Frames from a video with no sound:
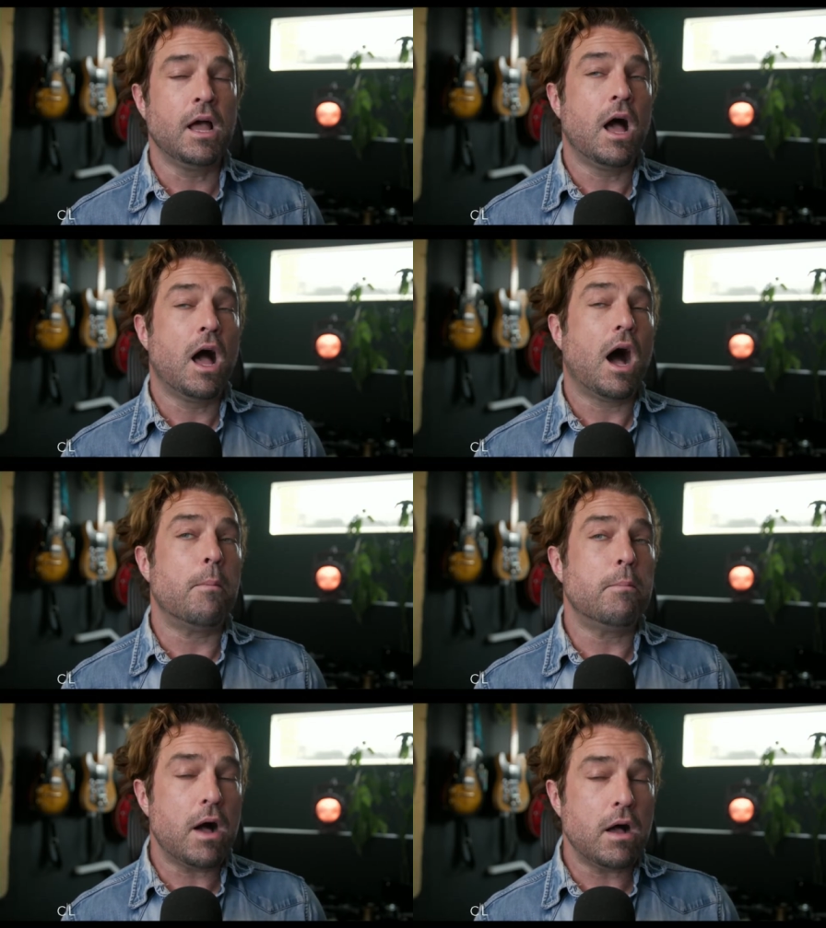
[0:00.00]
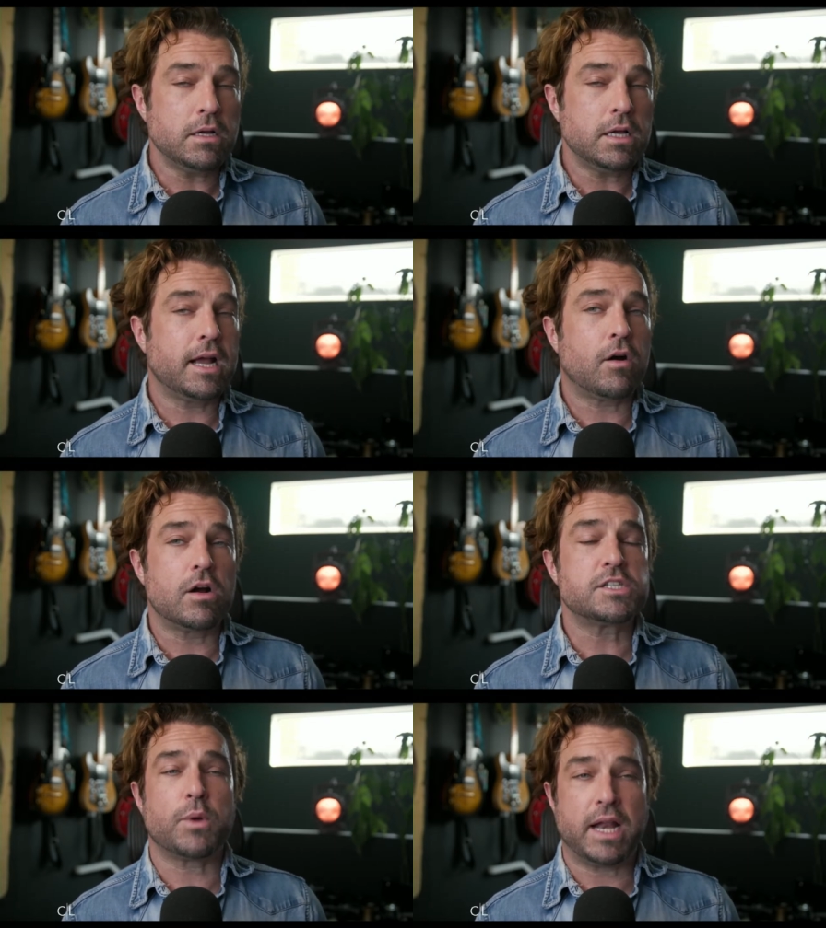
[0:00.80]
Among
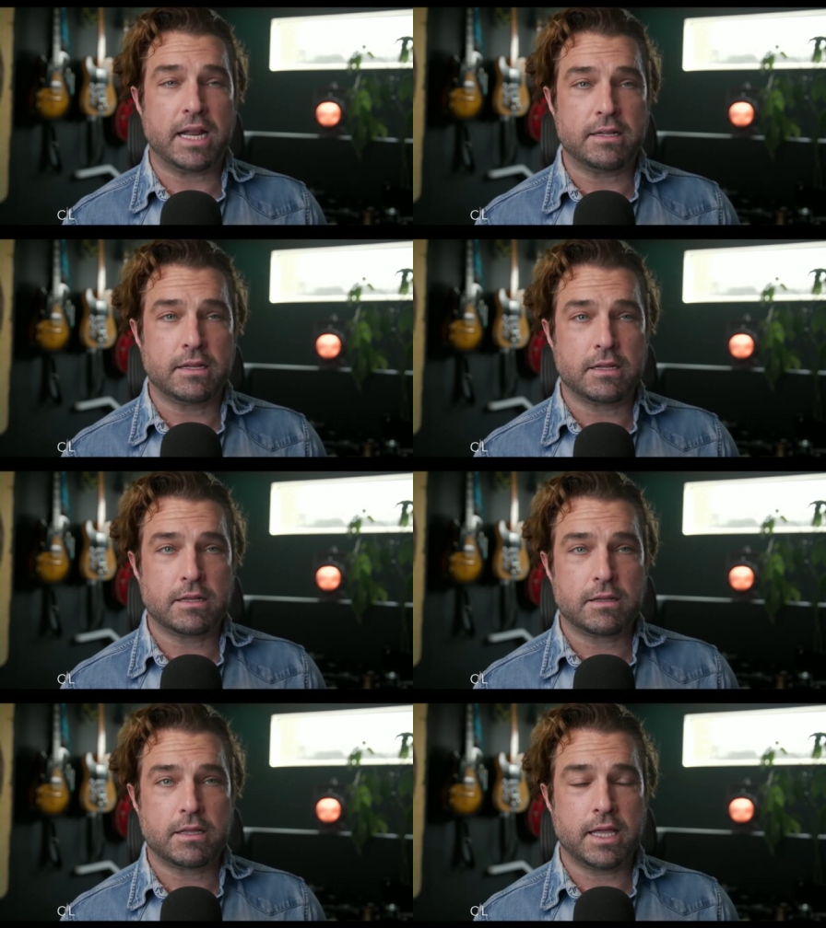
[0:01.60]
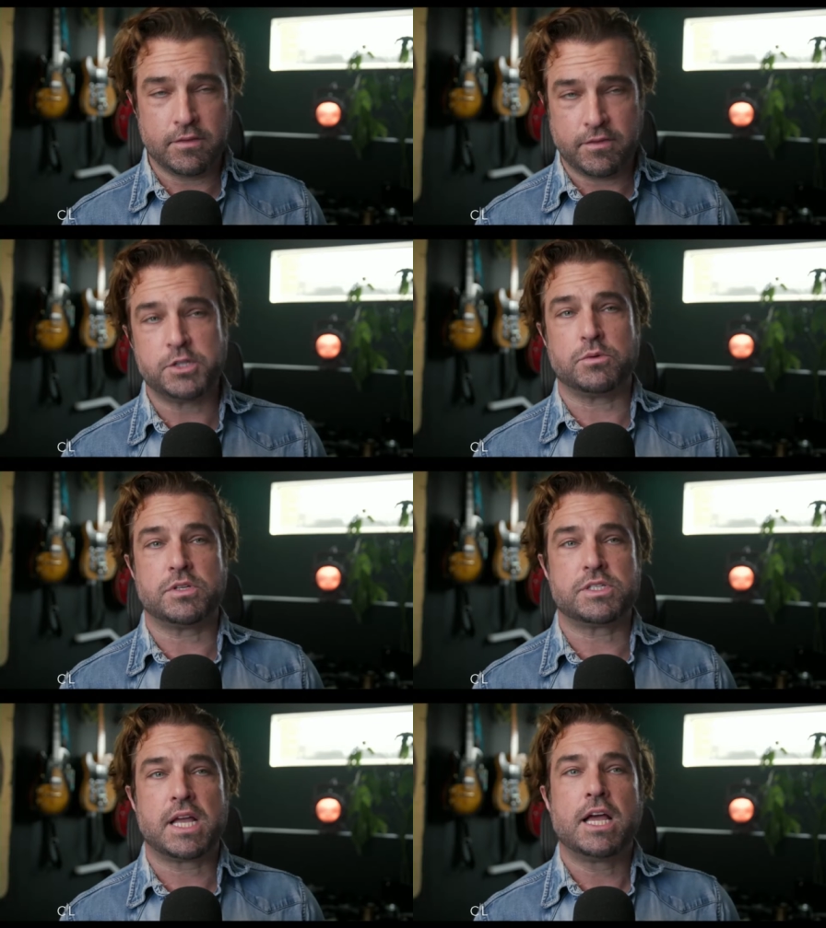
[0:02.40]
incarcerated individuals,